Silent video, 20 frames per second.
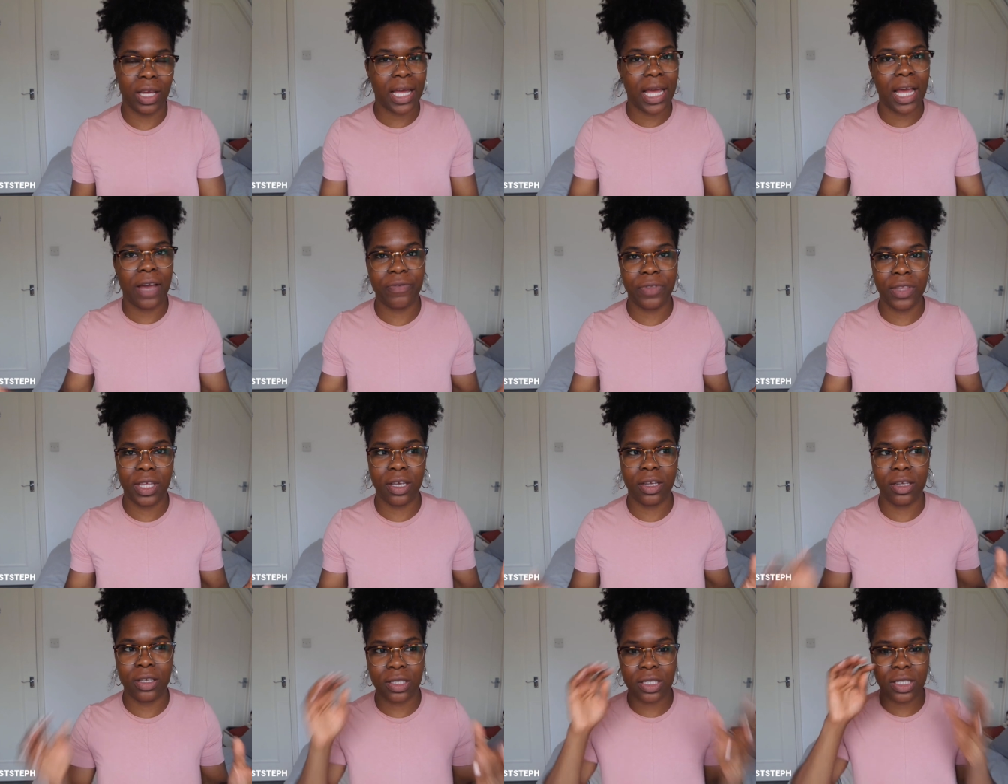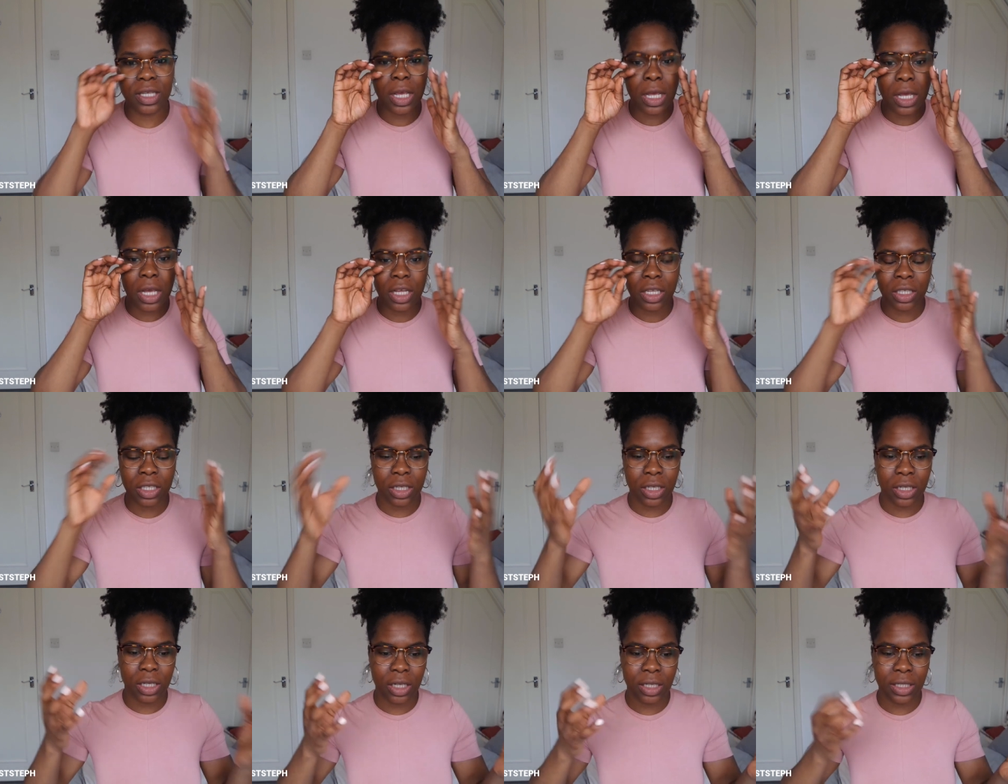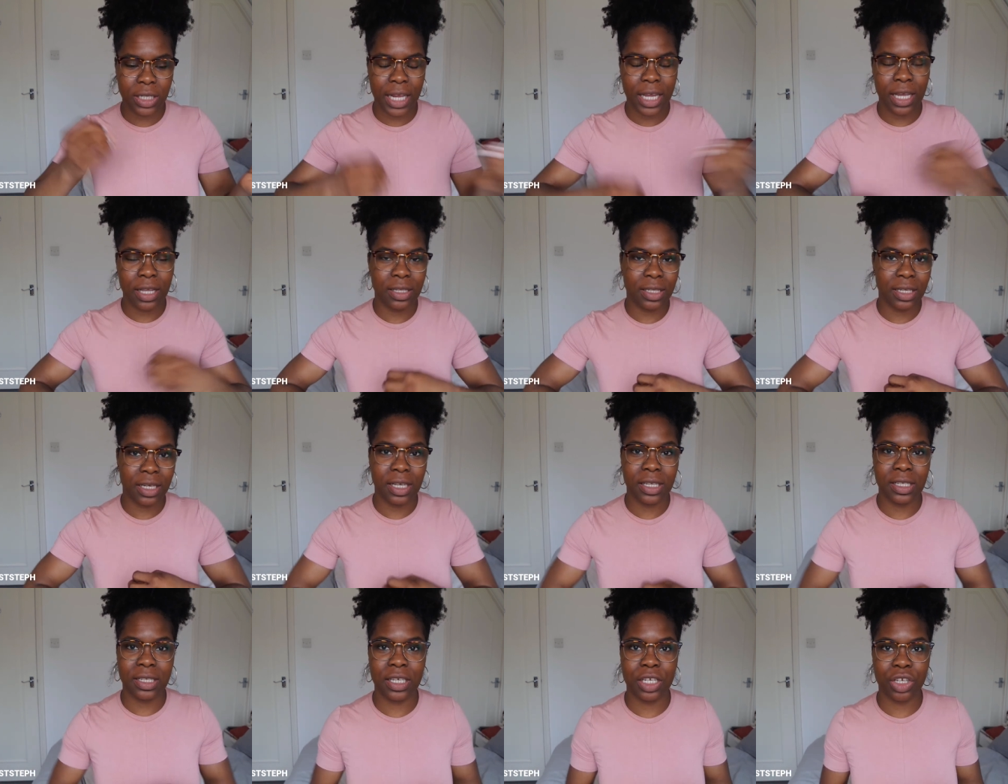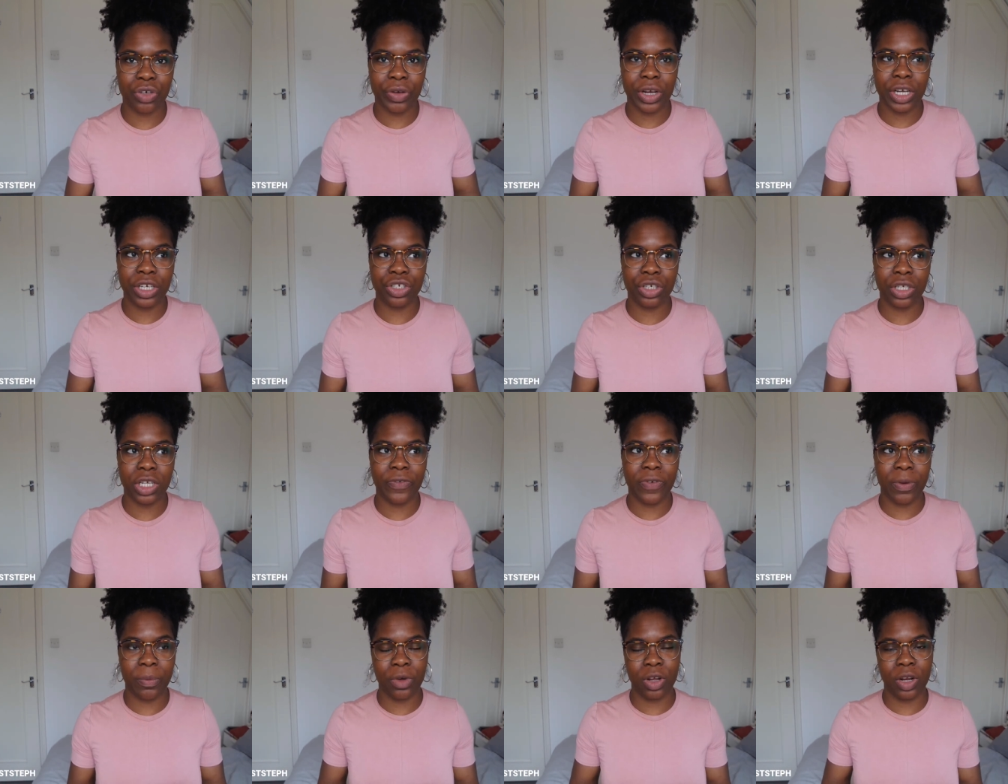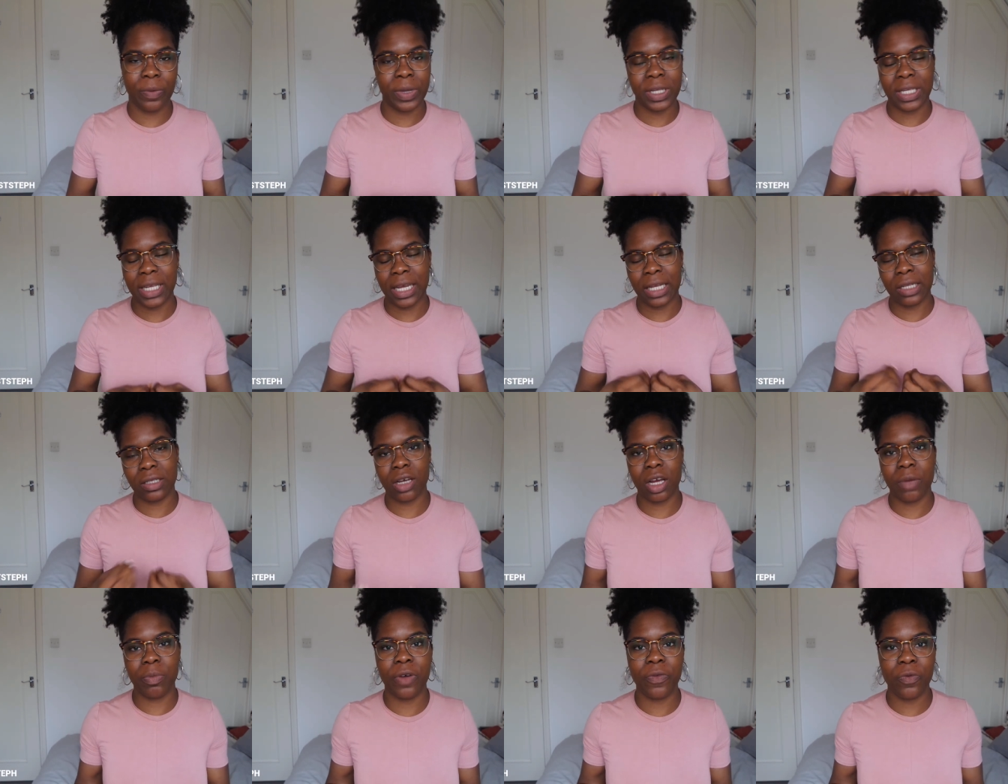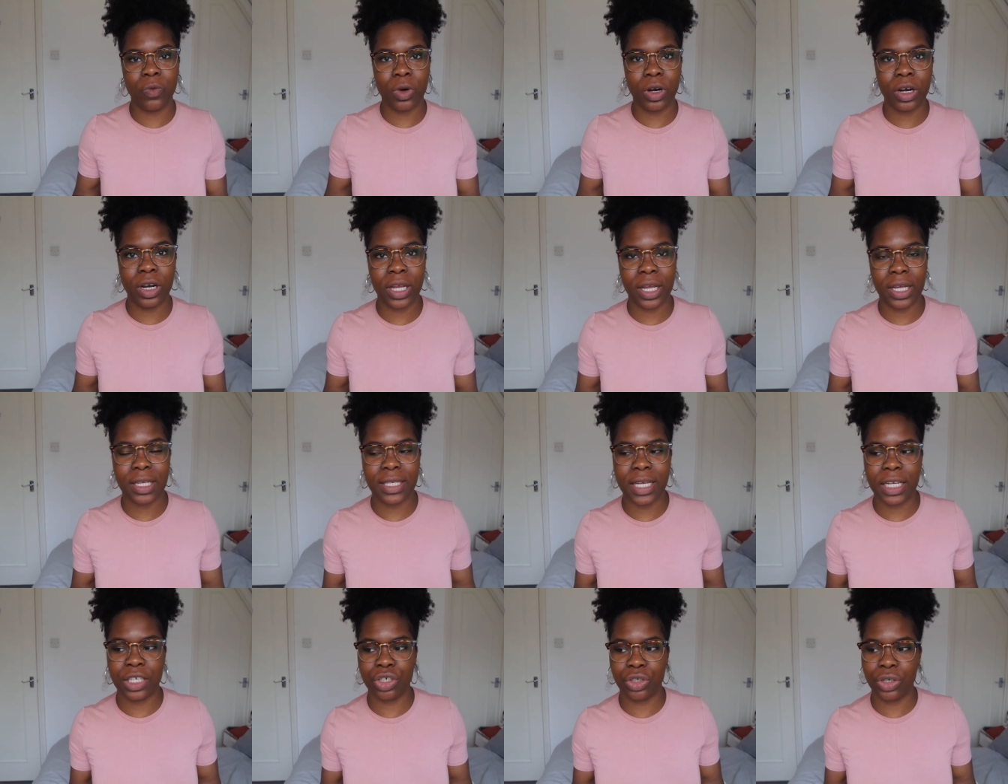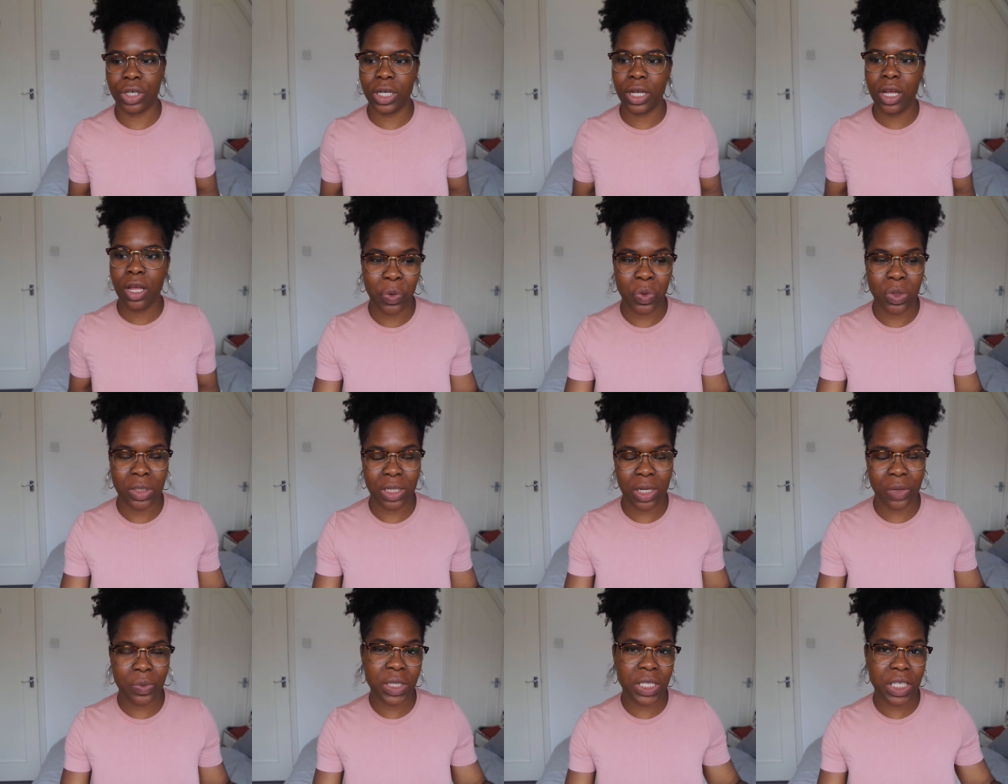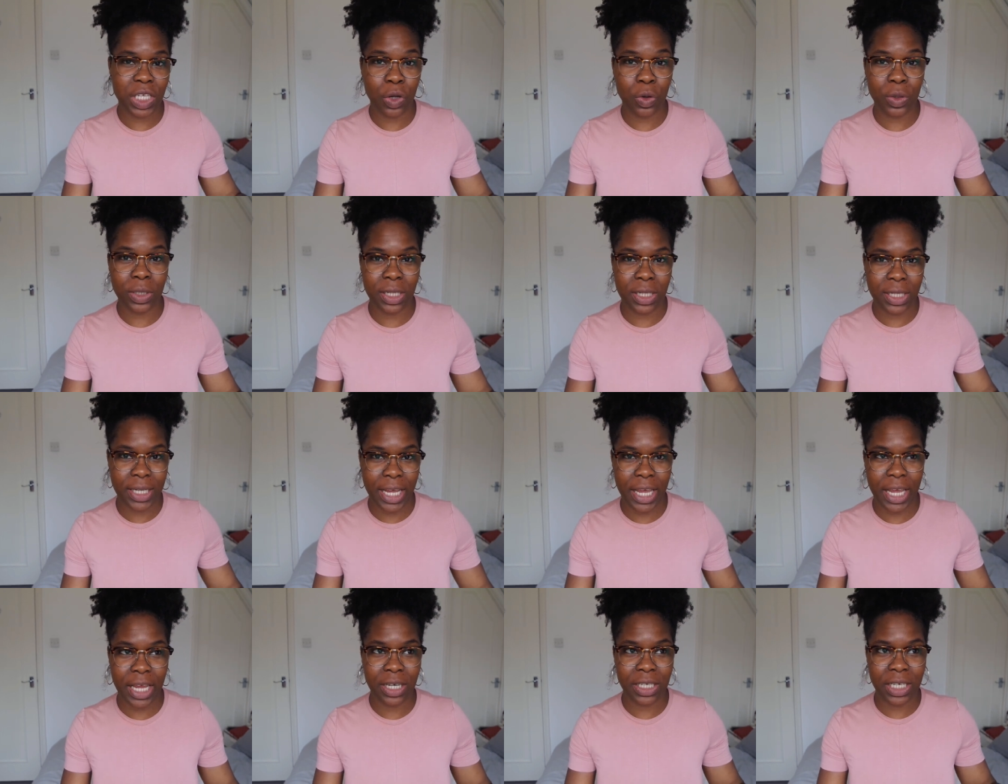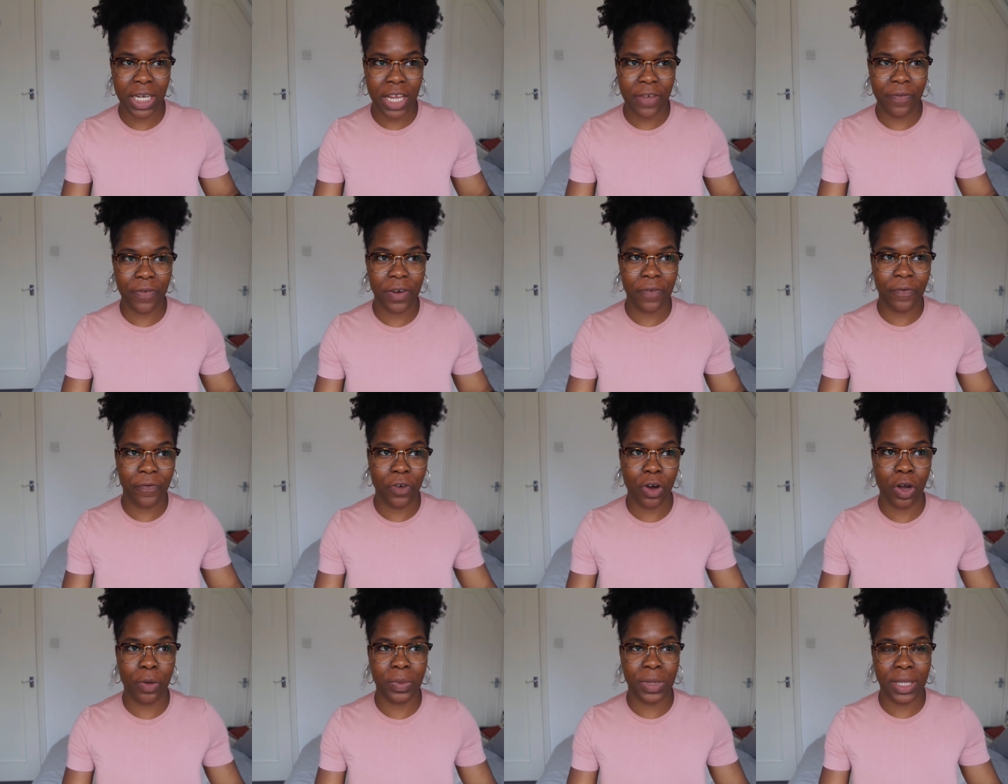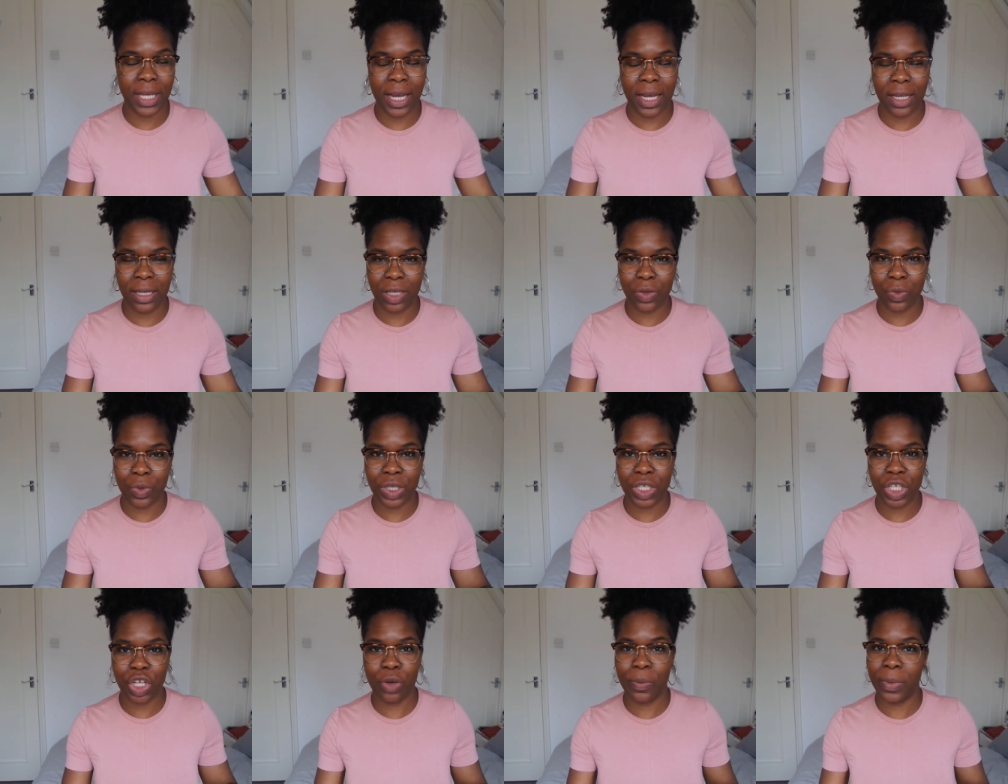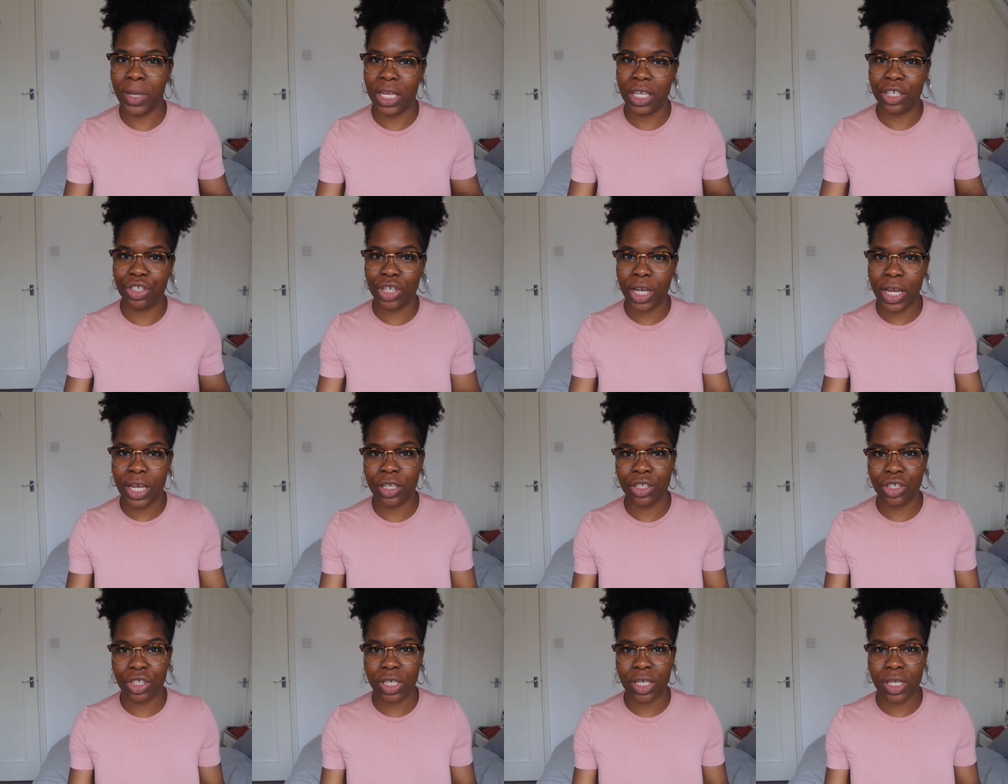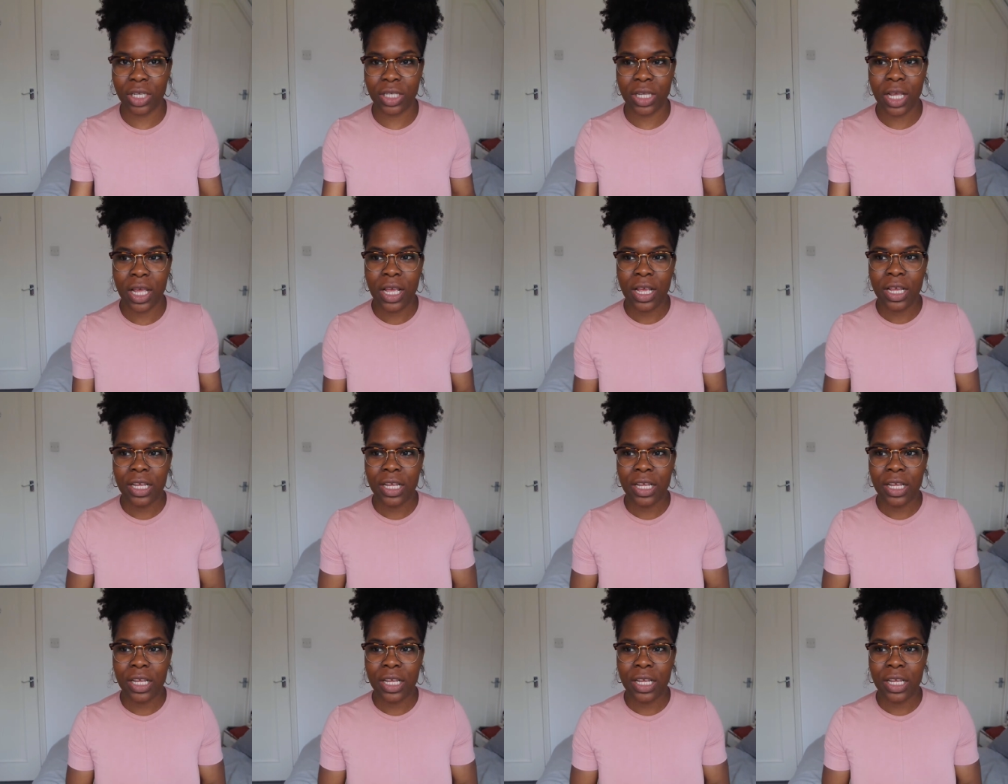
like I have things to take into consideration if I'm going to be taking time off work, etc. But once I was told the date, even from then, there were so many changes,